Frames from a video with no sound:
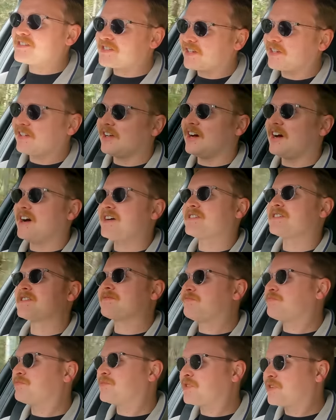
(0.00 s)
this
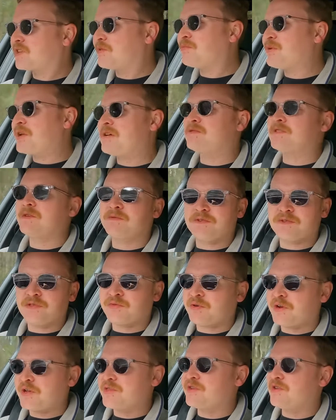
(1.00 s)
class, the B M
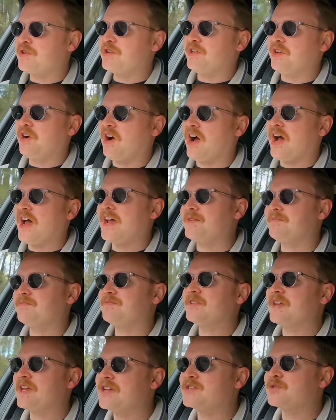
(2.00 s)
W three thirty i
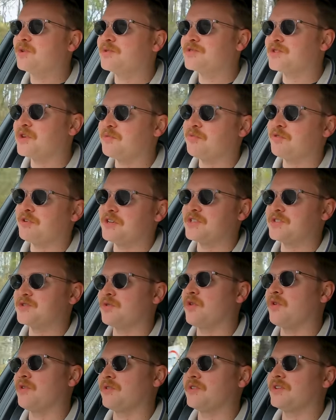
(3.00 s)
is also pretty
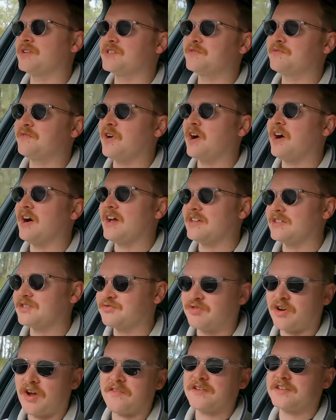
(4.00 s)
strong as far
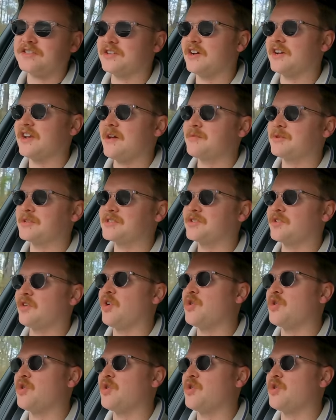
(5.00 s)
as driving dynamics